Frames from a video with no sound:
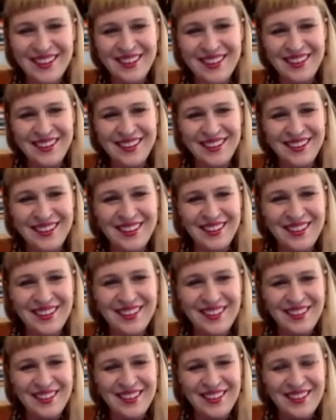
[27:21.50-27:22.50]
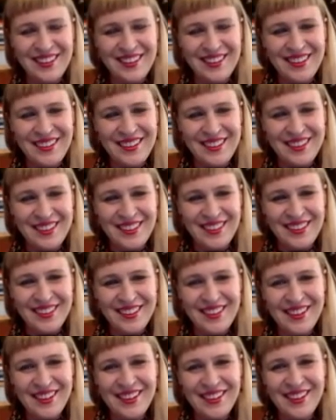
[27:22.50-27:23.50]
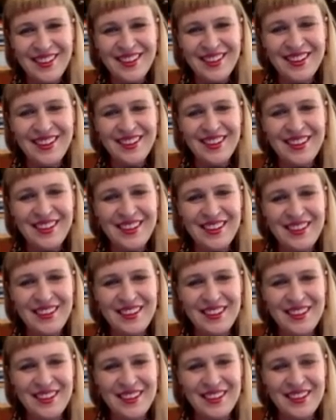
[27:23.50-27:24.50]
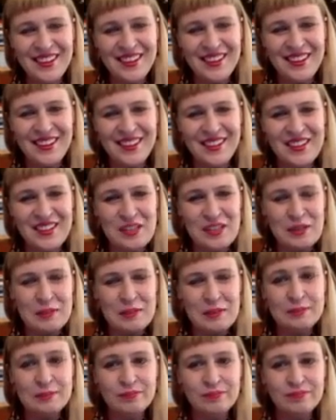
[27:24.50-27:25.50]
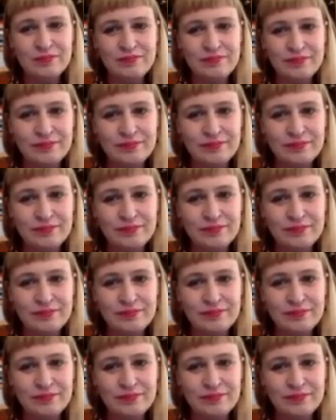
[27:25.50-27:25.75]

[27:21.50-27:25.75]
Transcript: The person shown says nothing.